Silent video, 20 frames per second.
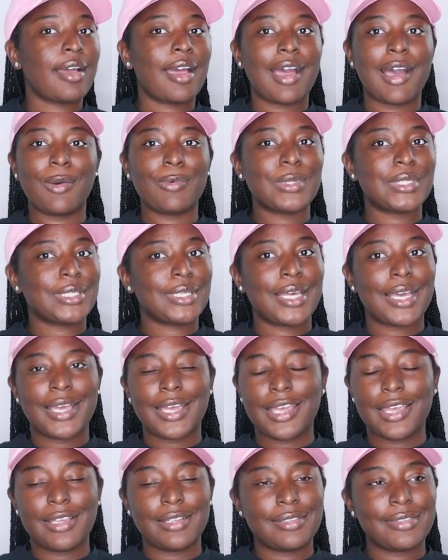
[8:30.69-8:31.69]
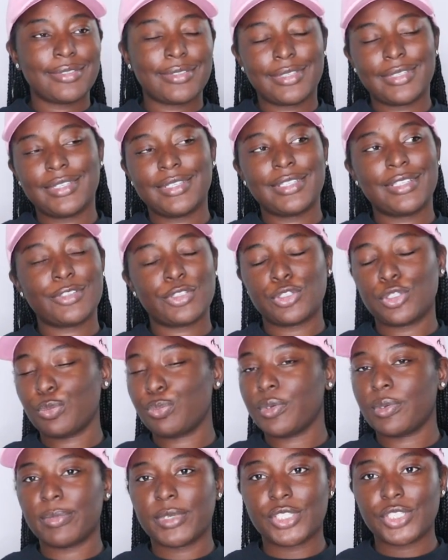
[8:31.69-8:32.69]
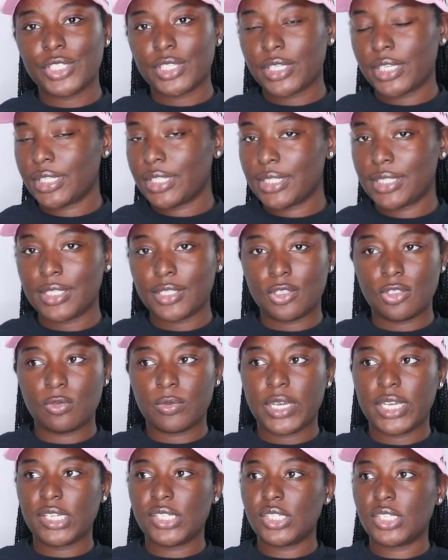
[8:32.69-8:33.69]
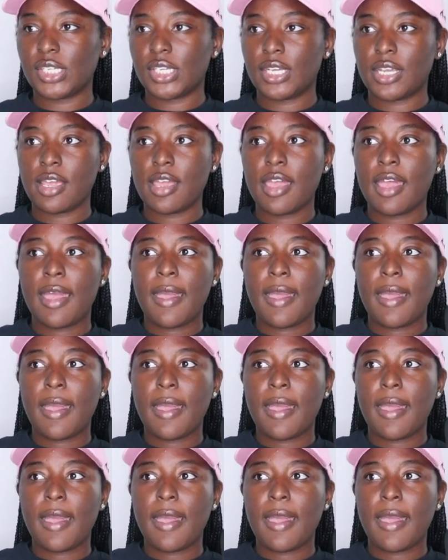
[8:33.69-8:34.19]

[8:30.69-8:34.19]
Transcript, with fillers: I was not super mature in the situation.